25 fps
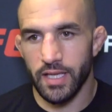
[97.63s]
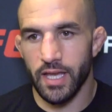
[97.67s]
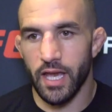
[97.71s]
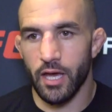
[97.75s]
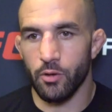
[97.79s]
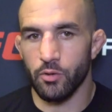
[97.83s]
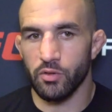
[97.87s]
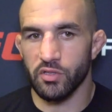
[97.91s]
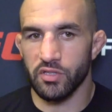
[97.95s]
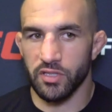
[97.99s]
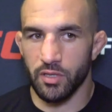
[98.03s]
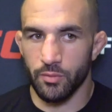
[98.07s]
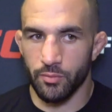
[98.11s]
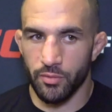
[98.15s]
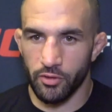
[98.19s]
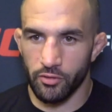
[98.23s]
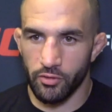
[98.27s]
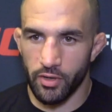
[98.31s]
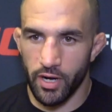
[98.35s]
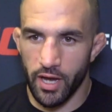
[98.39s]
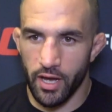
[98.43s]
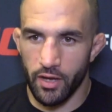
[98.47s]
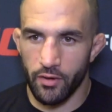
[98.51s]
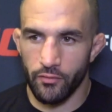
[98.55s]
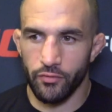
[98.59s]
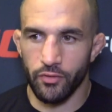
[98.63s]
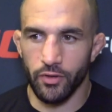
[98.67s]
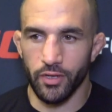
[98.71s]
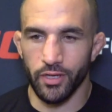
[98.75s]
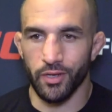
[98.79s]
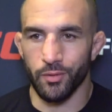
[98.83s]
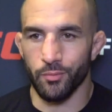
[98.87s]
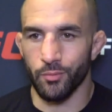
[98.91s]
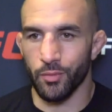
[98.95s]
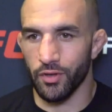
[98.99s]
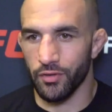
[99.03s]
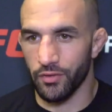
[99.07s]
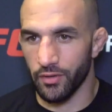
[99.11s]
Yeah, I was limping around for like
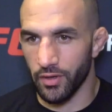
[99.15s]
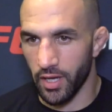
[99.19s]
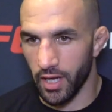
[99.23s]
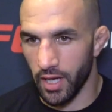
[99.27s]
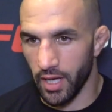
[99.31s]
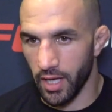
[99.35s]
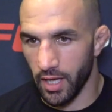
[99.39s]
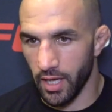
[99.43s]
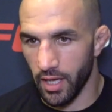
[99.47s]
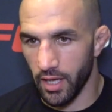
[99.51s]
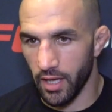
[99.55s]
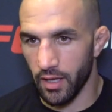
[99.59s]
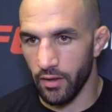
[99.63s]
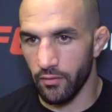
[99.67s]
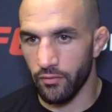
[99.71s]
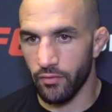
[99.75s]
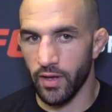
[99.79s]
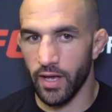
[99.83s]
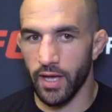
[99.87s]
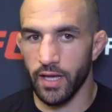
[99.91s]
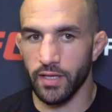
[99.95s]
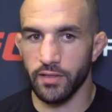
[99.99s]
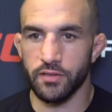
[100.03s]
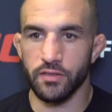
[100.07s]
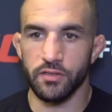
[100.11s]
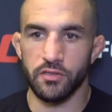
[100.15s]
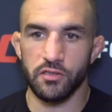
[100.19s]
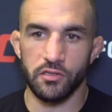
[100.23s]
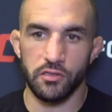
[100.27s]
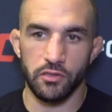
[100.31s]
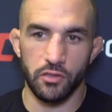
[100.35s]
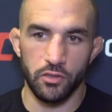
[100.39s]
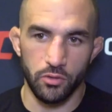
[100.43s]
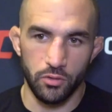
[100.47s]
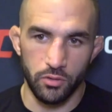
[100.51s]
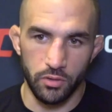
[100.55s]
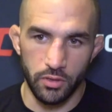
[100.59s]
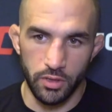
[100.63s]
yeah. a month and a half. I had to
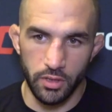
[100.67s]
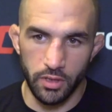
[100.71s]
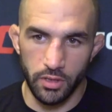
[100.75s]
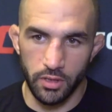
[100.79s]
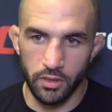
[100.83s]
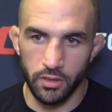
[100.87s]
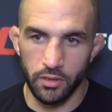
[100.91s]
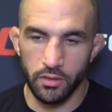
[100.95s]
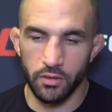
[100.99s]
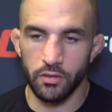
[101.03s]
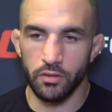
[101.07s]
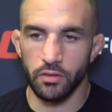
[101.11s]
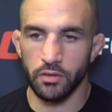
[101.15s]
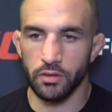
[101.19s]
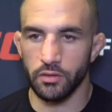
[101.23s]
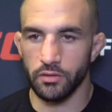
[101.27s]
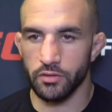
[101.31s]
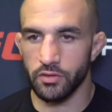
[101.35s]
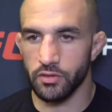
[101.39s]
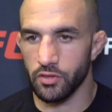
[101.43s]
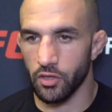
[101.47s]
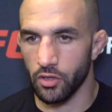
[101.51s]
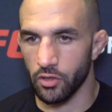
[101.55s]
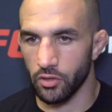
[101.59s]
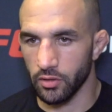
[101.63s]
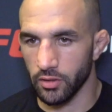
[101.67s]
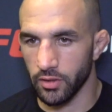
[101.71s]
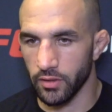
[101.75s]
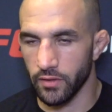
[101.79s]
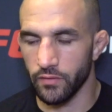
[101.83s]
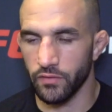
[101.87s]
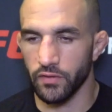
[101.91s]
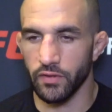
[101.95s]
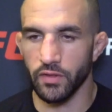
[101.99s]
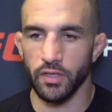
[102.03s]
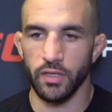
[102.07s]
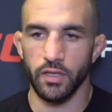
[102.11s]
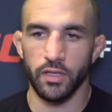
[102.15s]
slowly start
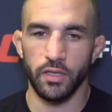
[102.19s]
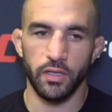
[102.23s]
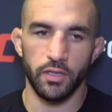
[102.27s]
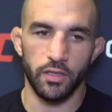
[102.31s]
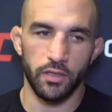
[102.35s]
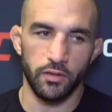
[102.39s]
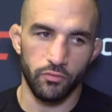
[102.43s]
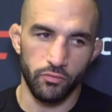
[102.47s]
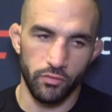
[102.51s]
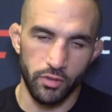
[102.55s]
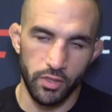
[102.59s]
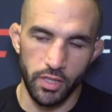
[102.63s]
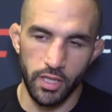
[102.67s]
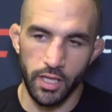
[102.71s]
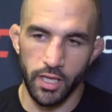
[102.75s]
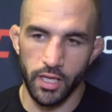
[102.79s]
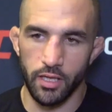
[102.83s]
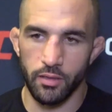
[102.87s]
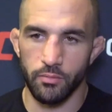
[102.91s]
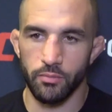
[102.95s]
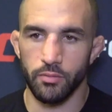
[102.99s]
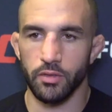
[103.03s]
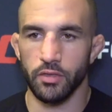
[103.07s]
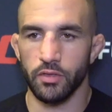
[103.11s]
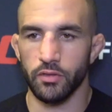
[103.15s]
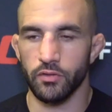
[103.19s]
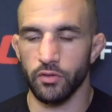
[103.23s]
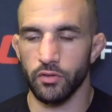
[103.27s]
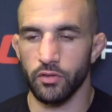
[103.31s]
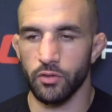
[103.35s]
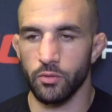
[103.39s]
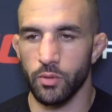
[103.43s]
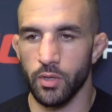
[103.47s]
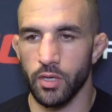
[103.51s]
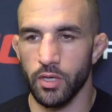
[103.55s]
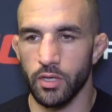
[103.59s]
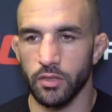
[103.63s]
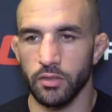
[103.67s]
lifting and rehabbing. It took
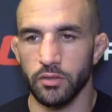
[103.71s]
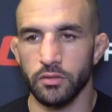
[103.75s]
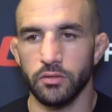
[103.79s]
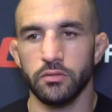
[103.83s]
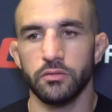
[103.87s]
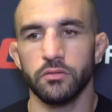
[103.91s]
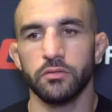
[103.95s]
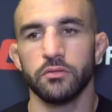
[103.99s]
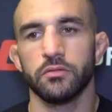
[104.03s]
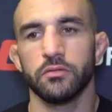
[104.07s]
a while.